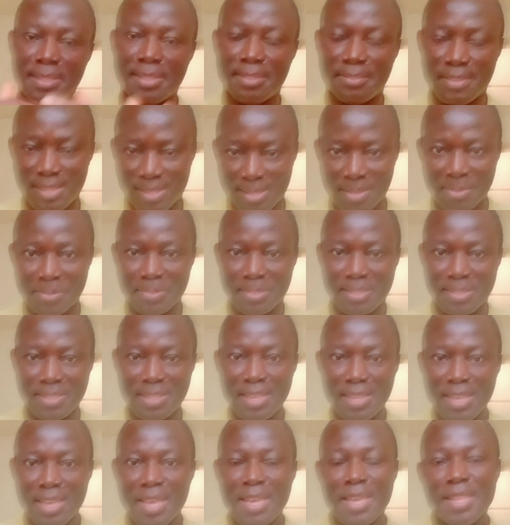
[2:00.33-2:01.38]
results.
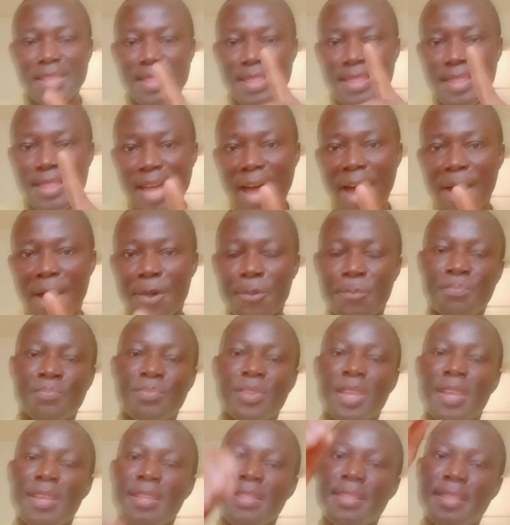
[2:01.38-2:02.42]
Now,
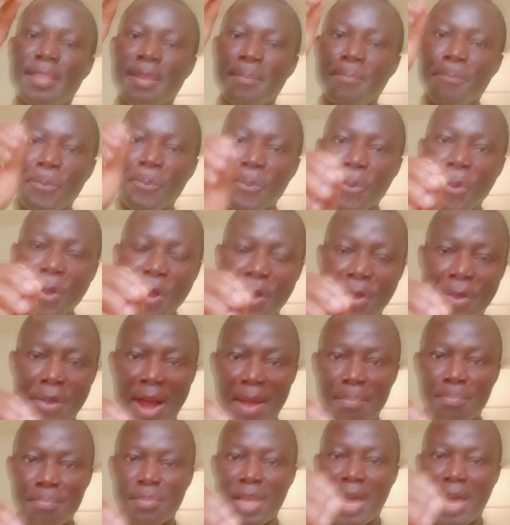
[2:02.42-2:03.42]
the program,